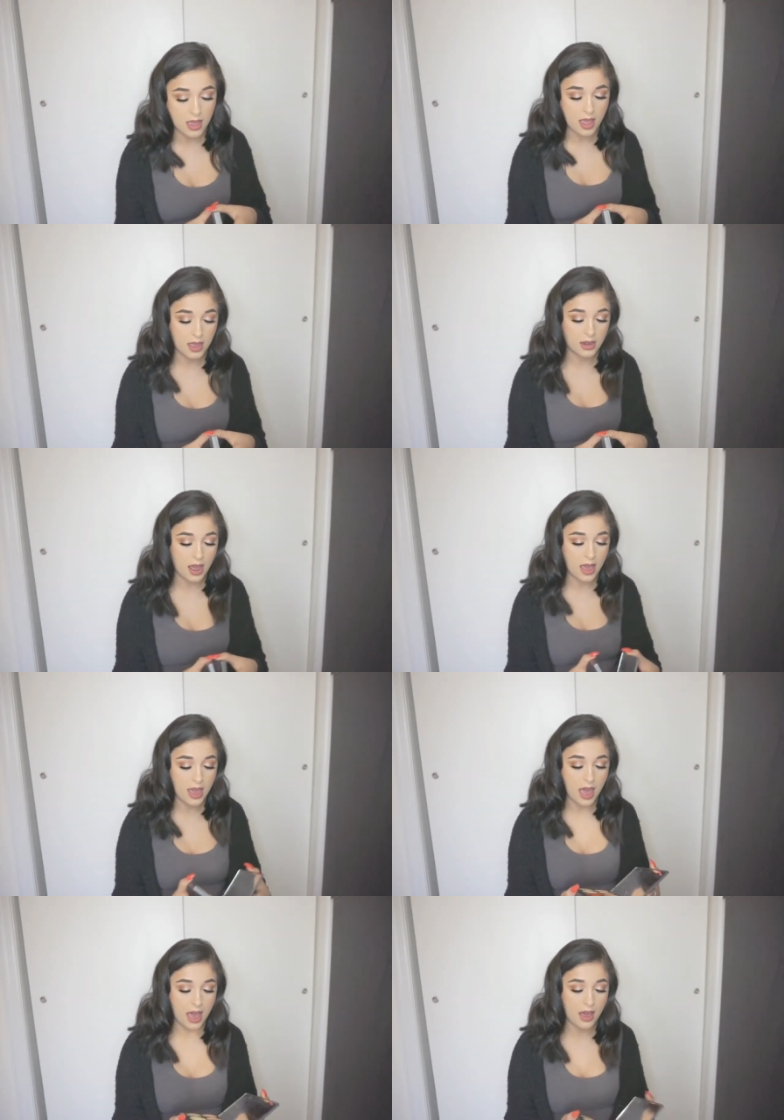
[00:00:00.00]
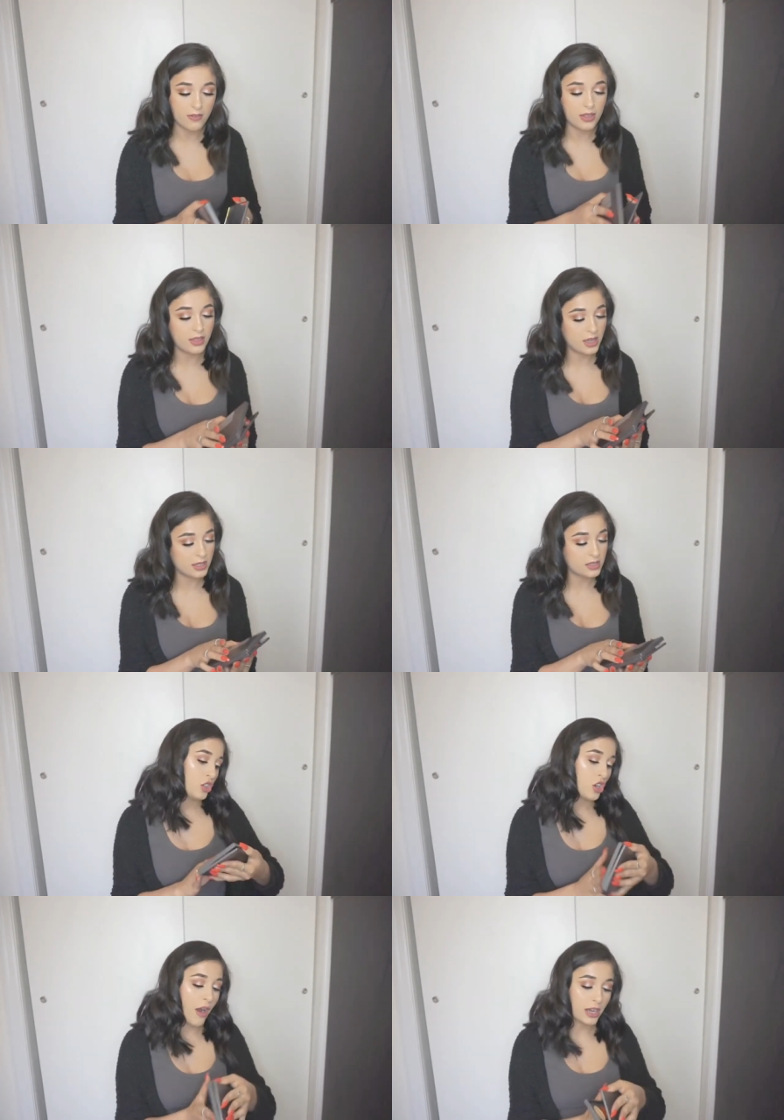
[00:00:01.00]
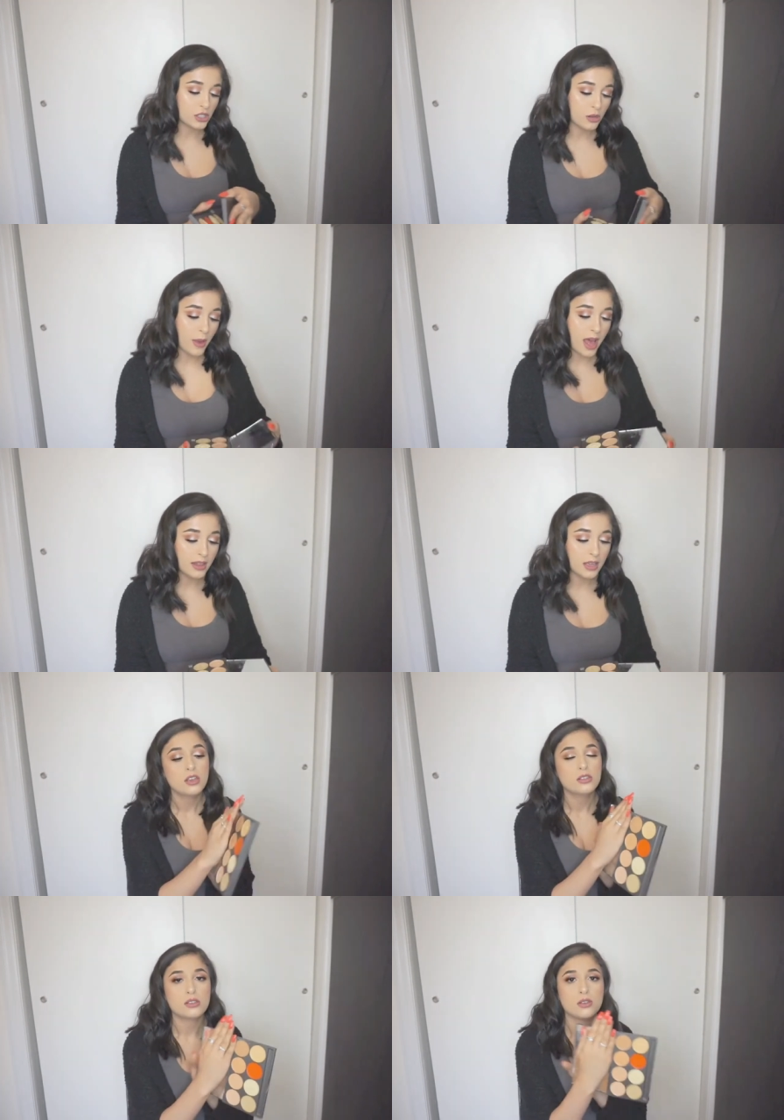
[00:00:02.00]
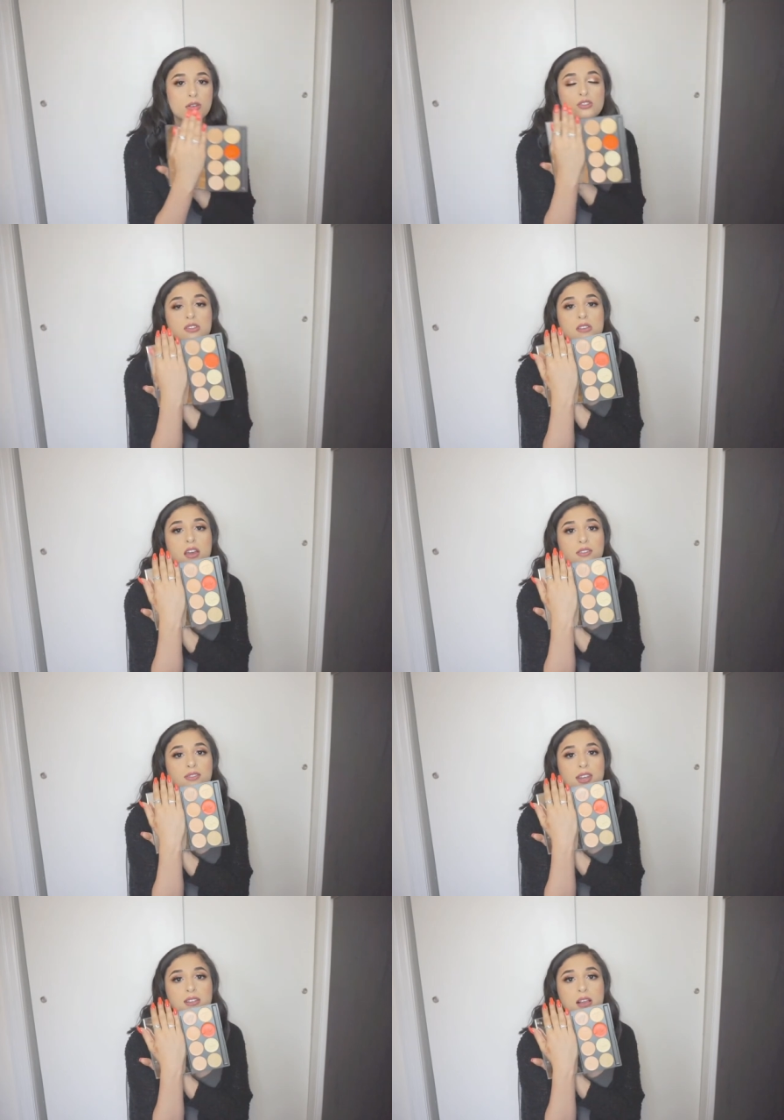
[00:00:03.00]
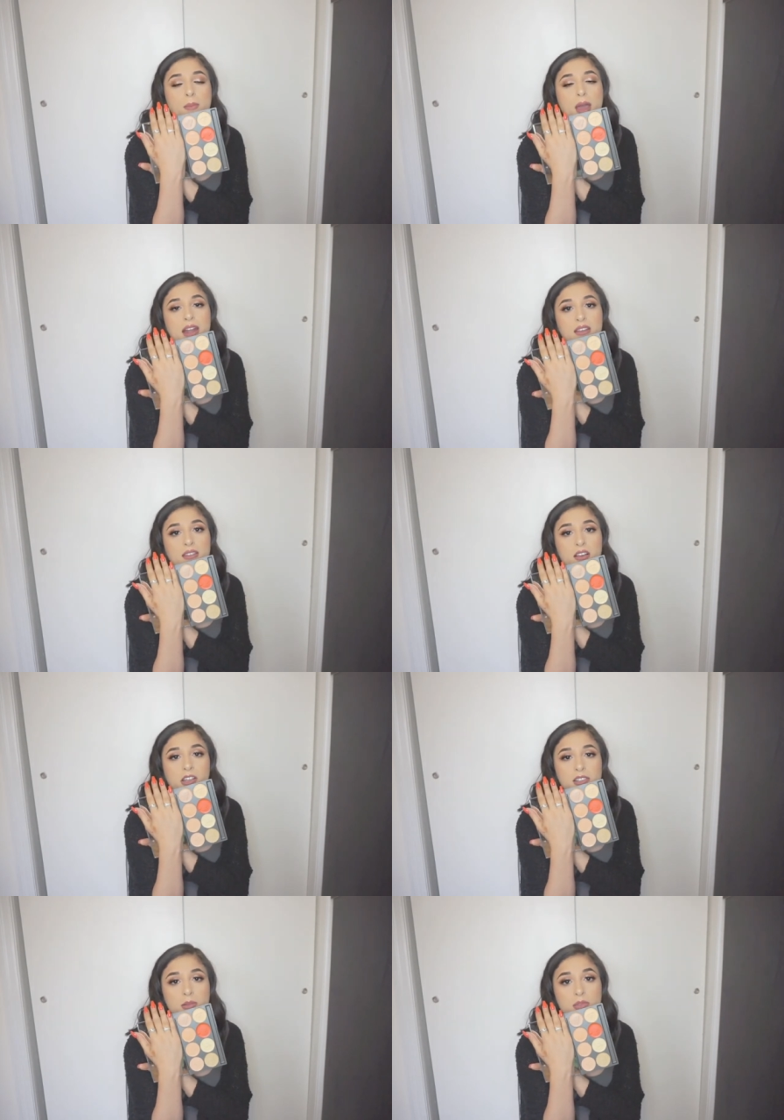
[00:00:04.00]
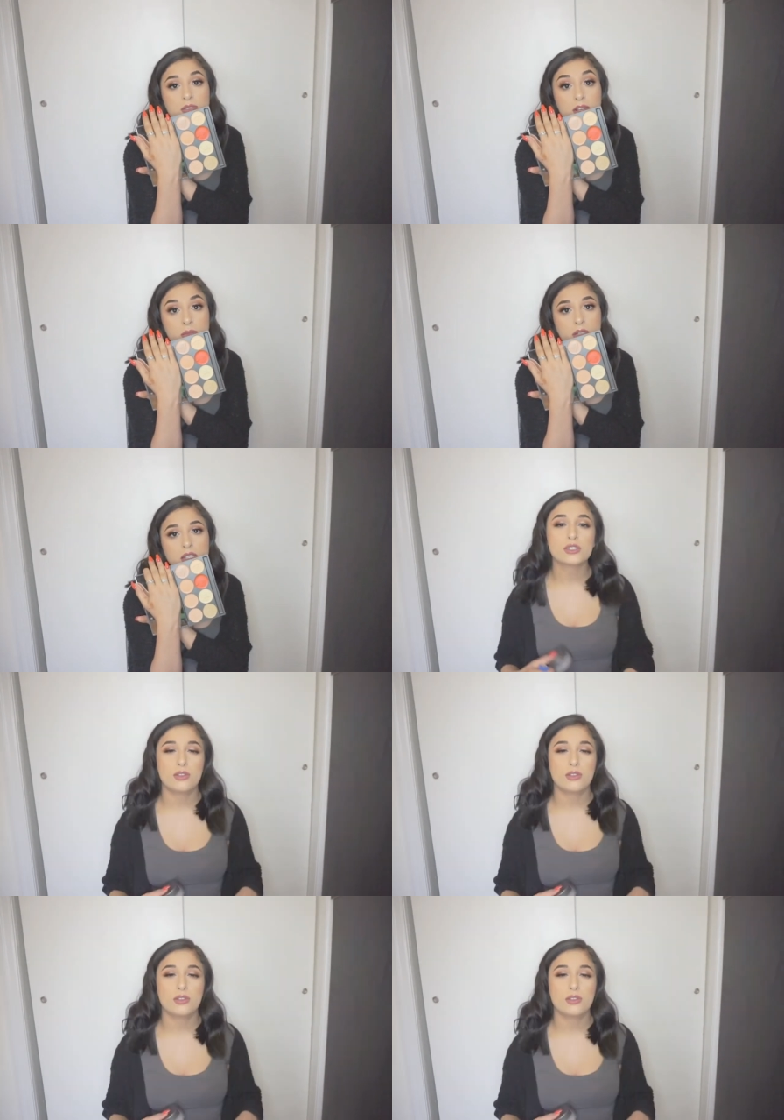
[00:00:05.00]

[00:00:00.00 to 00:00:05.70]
And then I have this corrector palette, so you can just like fix up anything on someone's face with it.